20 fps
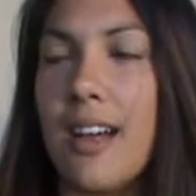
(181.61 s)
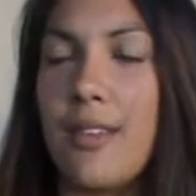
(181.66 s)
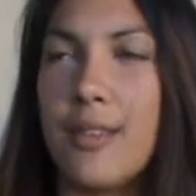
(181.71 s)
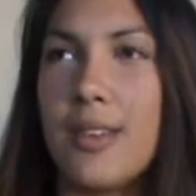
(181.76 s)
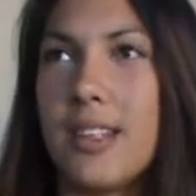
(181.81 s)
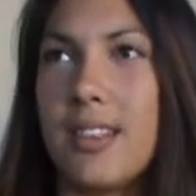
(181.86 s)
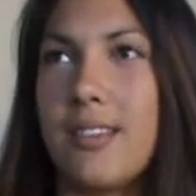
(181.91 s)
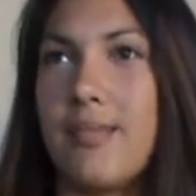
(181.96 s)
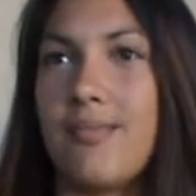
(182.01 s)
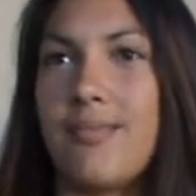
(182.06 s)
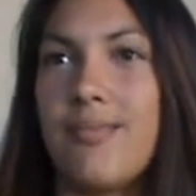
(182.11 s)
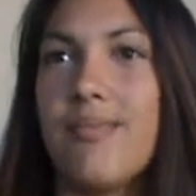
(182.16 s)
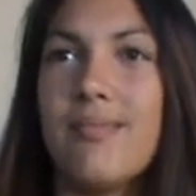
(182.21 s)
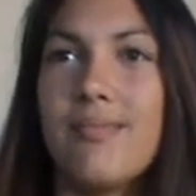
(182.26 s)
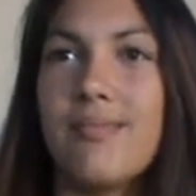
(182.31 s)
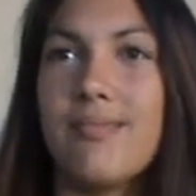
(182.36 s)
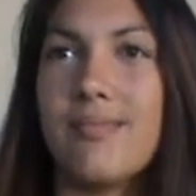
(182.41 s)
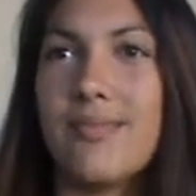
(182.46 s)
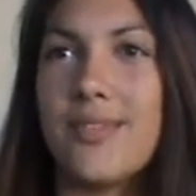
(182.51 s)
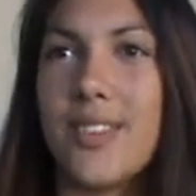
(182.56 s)
I really
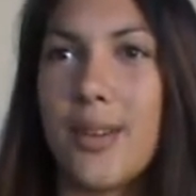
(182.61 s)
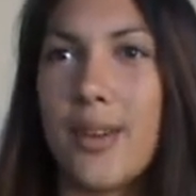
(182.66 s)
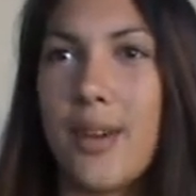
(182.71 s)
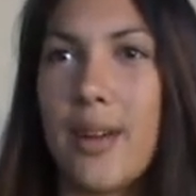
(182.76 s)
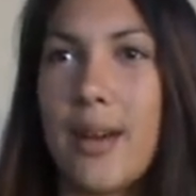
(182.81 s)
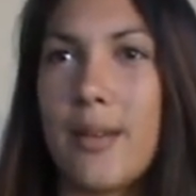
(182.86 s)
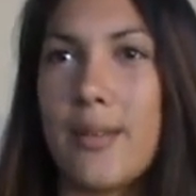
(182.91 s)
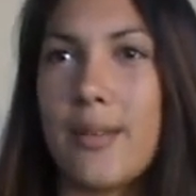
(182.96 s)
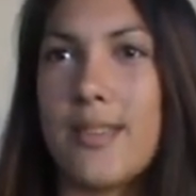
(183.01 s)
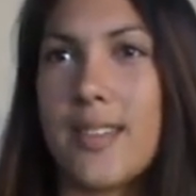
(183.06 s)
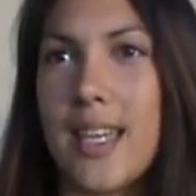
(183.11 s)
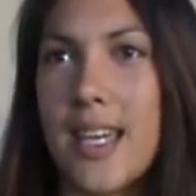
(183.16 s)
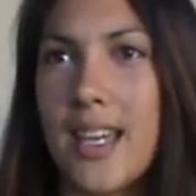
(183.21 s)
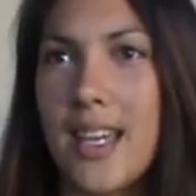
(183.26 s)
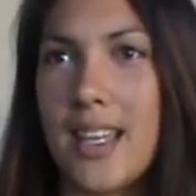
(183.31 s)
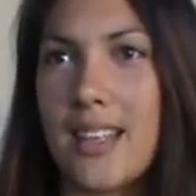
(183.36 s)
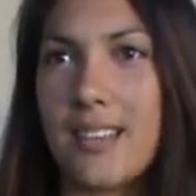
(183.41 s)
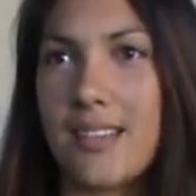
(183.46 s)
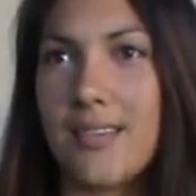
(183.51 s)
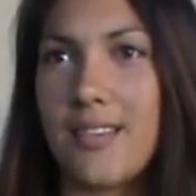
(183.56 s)
don't know what I would
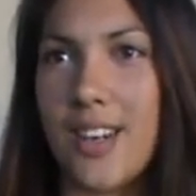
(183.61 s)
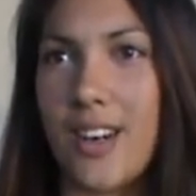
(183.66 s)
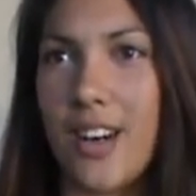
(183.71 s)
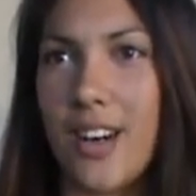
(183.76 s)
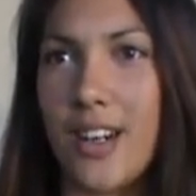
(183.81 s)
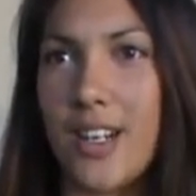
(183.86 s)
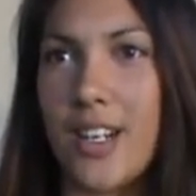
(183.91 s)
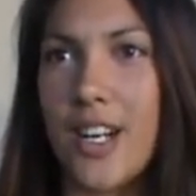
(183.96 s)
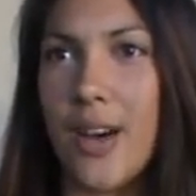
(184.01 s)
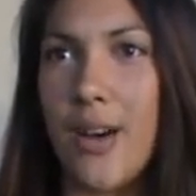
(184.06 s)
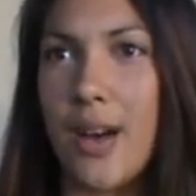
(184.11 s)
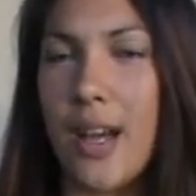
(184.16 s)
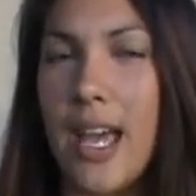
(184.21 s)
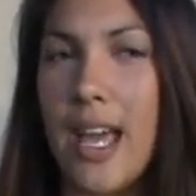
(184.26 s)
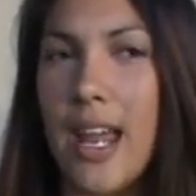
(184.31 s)
say to her, you know.